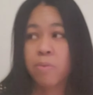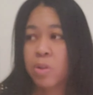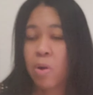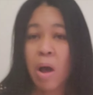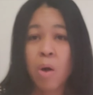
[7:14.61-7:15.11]
You
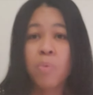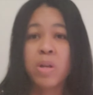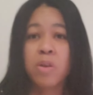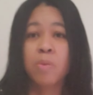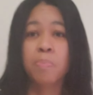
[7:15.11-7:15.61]
know how
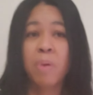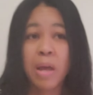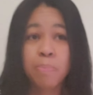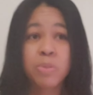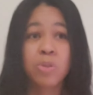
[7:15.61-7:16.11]
when your
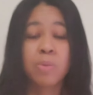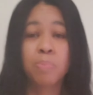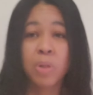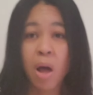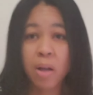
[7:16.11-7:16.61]
pipes are
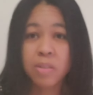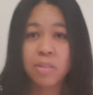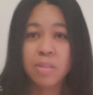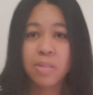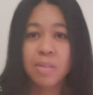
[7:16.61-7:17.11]

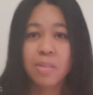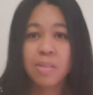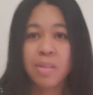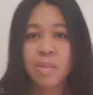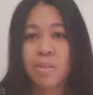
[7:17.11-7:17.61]
blocked
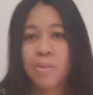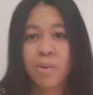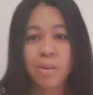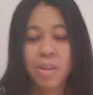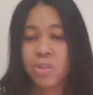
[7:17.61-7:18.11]
in
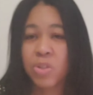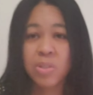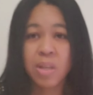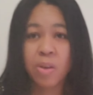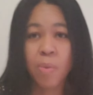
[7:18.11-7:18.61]
your kitchen
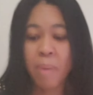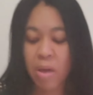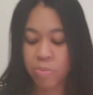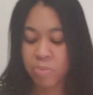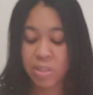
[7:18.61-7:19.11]
sink or
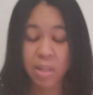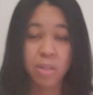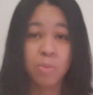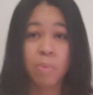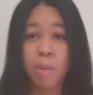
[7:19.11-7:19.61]
bathroom
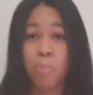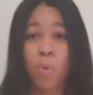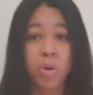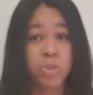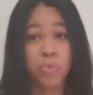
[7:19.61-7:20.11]
sink, you might
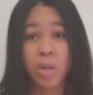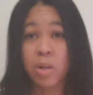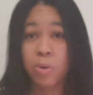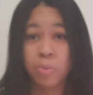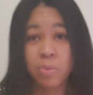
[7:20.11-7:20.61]
pour
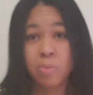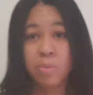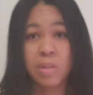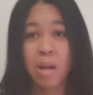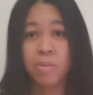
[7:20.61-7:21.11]
Drano
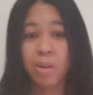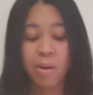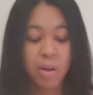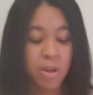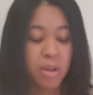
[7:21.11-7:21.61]
down
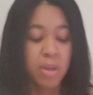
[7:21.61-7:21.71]
there?